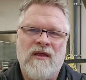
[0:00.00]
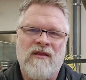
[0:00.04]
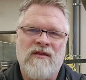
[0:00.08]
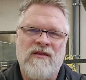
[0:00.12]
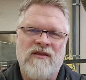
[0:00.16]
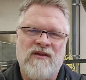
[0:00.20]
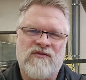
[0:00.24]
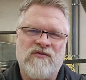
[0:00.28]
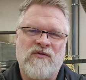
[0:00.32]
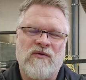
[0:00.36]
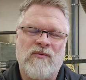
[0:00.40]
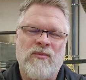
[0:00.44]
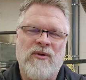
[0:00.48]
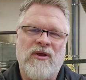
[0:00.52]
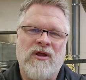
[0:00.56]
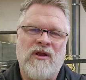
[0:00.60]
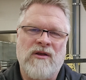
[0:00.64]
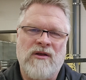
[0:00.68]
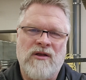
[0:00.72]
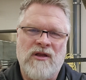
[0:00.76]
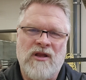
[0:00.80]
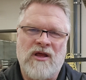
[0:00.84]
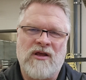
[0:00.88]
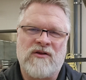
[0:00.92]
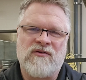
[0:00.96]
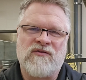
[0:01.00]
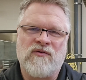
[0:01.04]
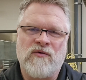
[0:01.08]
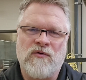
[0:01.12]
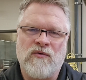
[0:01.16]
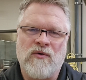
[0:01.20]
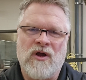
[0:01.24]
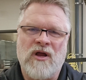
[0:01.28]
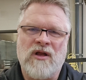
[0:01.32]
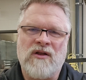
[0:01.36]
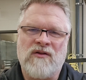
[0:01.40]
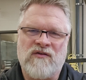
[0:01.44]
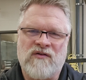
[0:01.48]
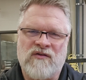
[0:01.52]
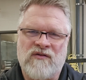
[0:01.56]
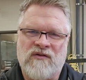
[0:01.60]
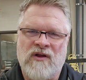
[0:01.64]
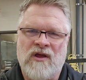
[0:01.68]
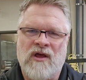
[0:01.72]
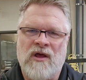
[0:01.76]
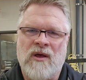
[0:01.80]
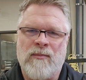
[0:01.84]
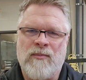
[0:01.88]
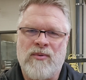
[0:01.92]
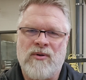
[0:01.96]
this would be a next great
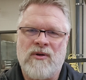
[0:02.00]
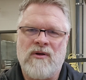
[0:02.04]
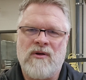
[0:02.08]
step.